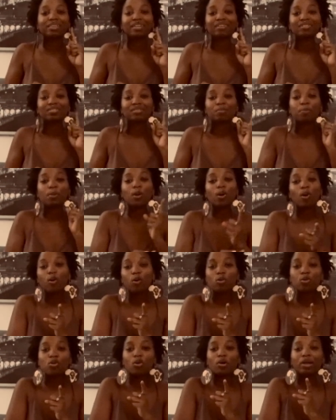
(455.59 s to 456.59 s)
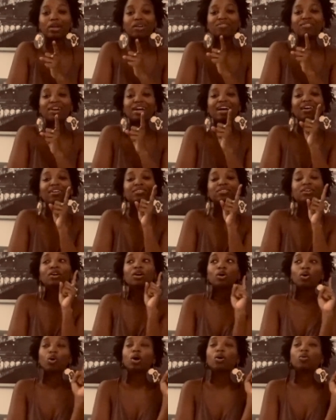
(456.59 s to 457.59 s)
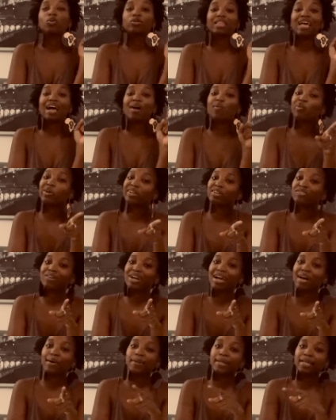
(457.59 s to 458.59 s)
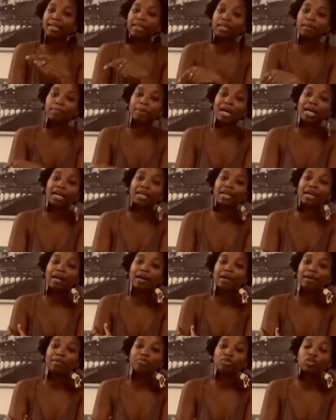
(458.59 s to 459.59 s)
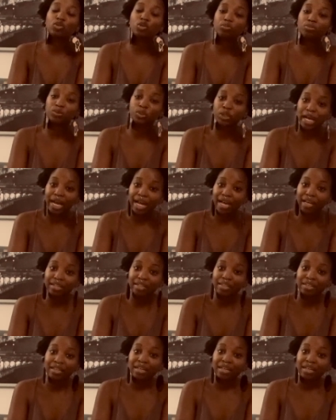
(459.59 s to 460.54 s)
There's a poll going around, or that went around in my group chat